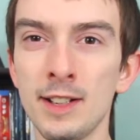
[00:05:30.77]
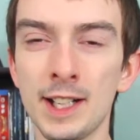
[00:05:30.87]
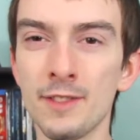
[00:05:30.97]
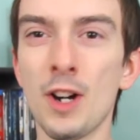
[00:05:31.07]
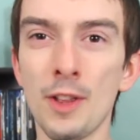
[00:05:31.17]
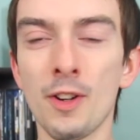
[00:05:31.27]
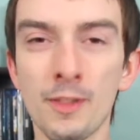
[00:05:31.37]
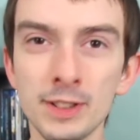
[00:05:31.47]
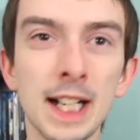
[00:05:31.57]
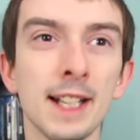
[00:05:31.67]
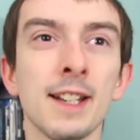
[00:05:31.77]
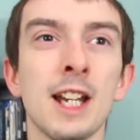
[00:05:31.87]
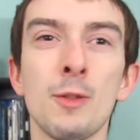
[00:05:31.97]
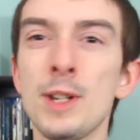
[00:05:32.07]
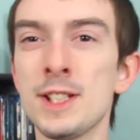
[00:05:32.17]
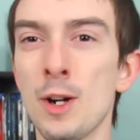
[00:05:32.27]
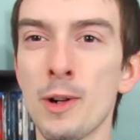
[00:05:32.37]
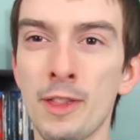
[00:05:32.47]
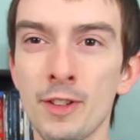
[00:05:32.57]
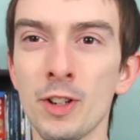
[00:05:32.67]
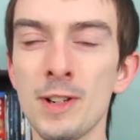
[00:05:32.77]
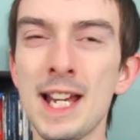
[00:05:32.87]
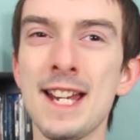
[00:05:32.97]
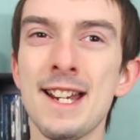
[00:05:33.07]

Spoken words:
like, of Arthur Fleck and kind of what he's going through